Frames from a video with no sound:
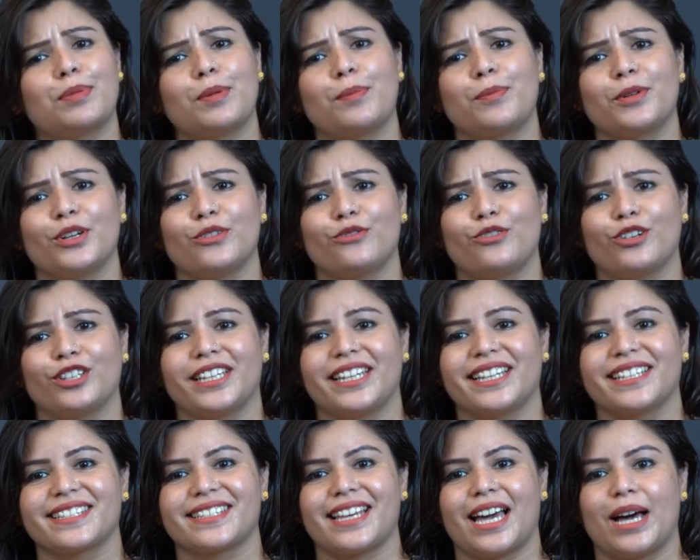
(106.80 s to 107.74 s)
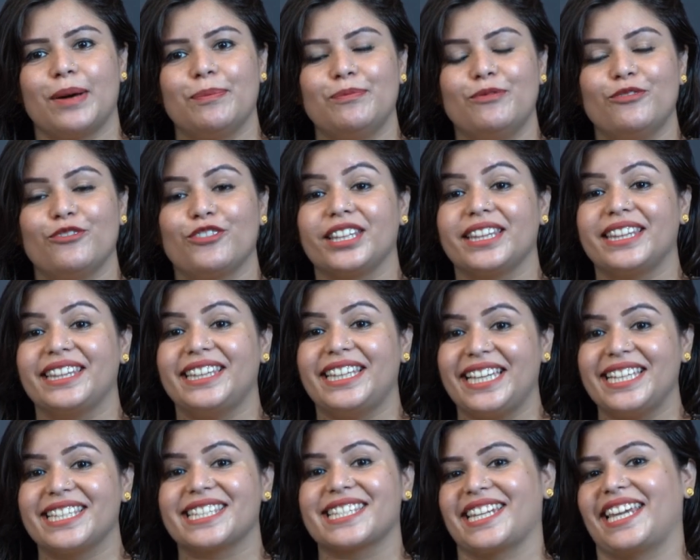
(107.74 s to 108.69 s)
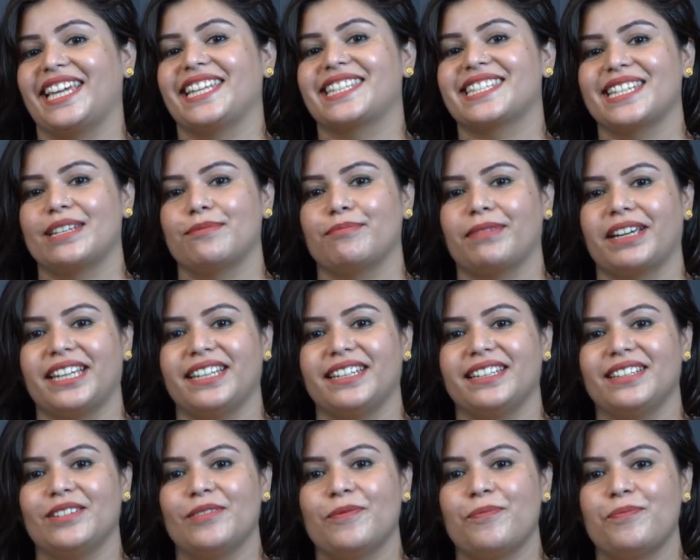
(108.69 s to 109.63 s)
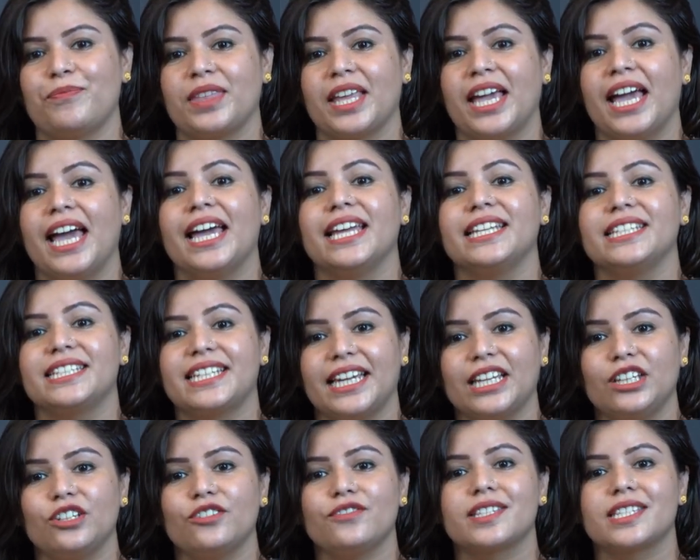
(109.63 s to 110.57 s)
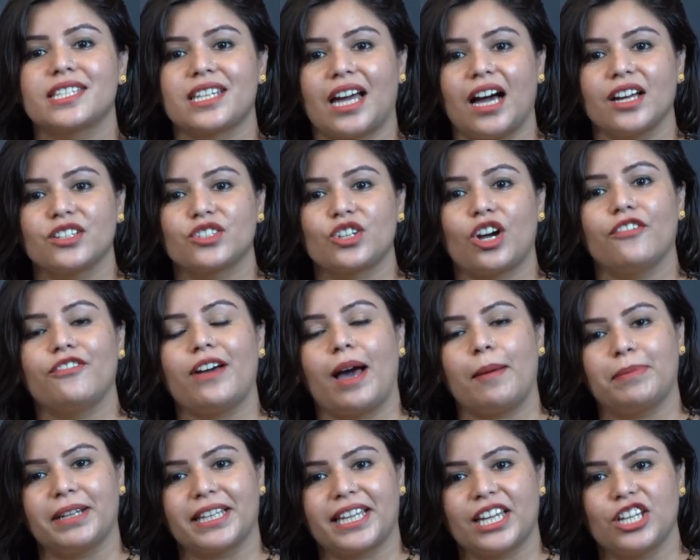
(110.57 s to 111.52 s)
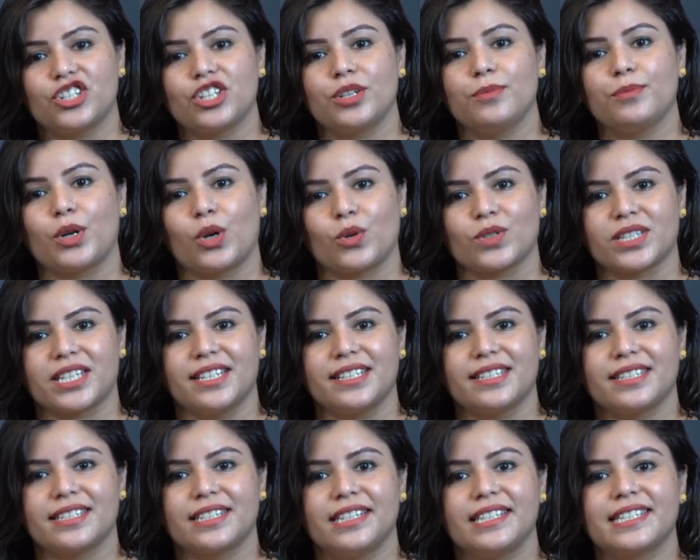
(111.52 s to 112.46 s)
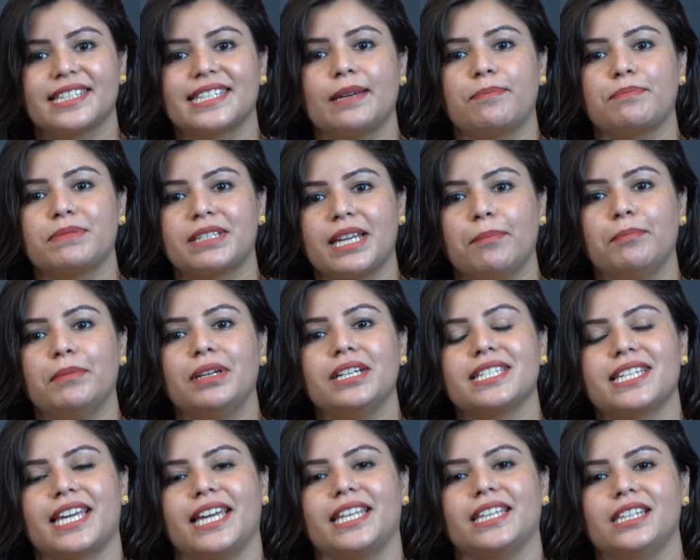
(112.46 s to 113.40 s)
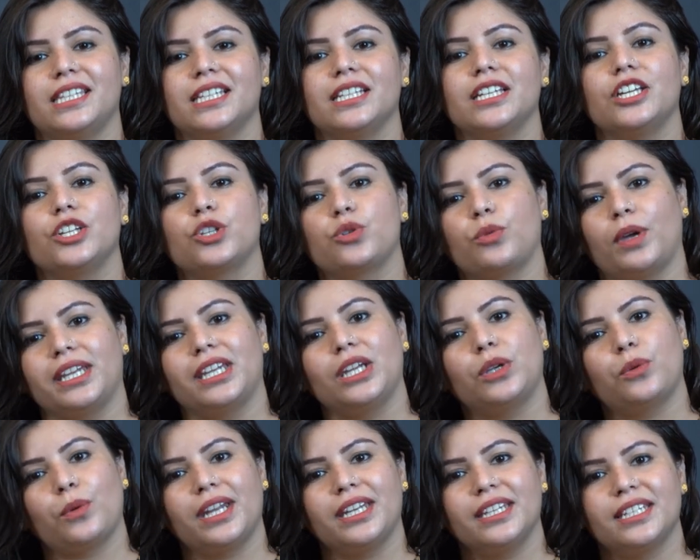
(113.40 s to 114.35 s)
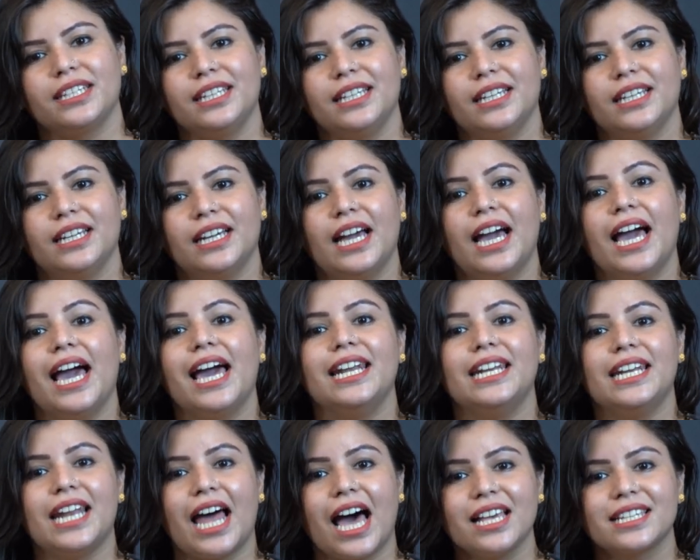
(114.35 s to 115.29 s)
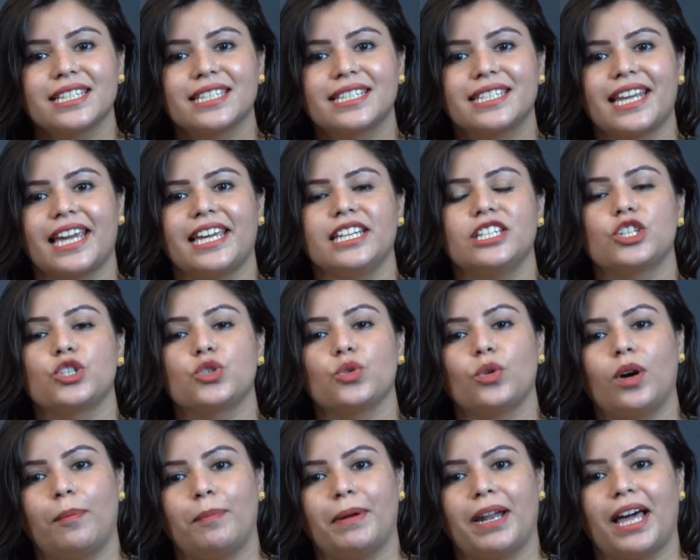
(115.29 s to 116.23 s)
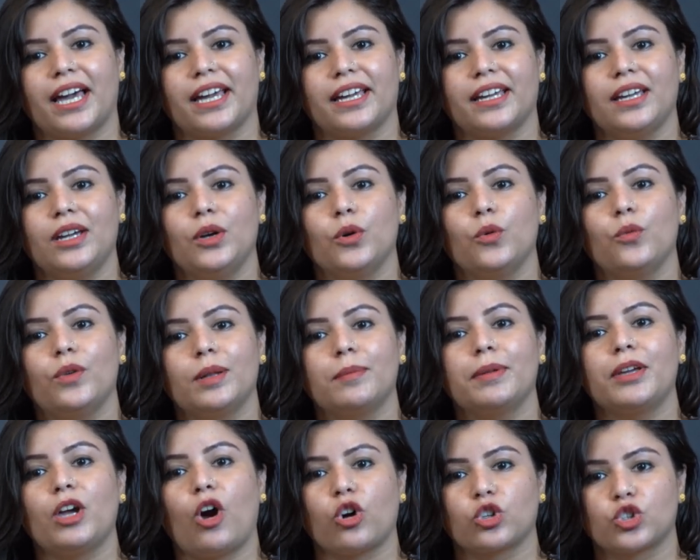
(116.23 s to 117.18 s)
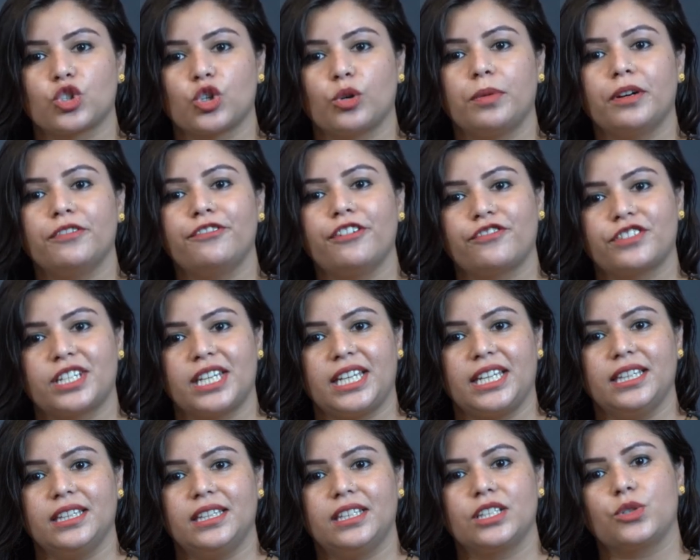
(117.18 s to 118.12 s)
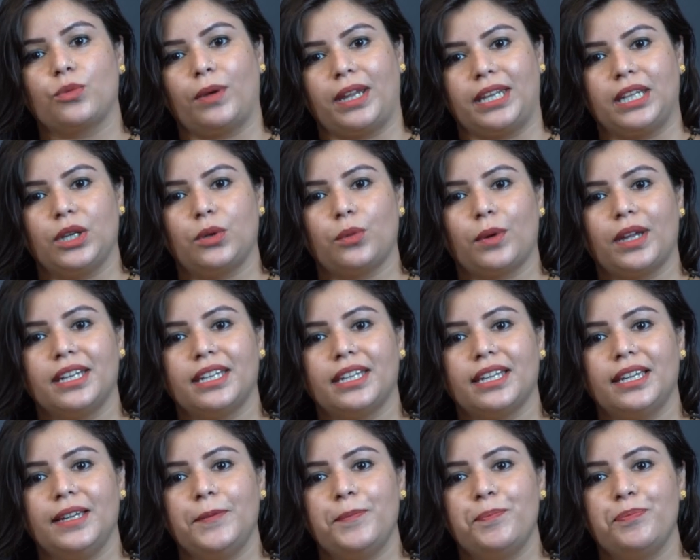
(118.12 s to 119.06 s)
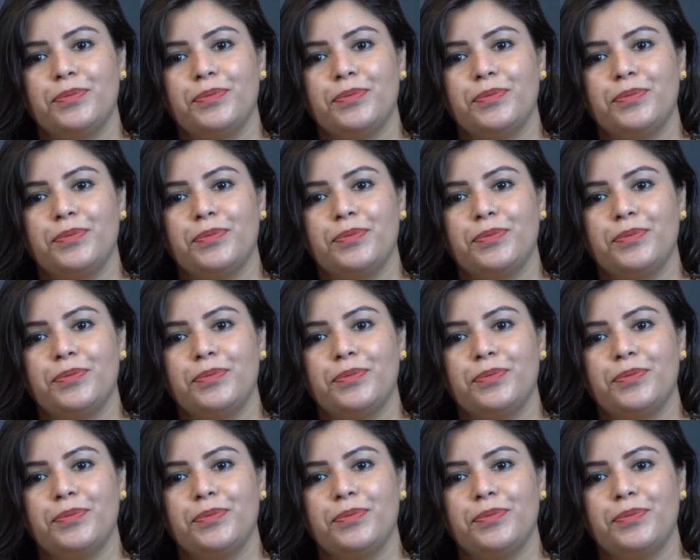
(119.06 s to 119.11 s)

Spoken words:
prepared for the exam with these dates in mind. Date of start of application process is September 10th, 2020. Last date to apply will be October 15th, 2020.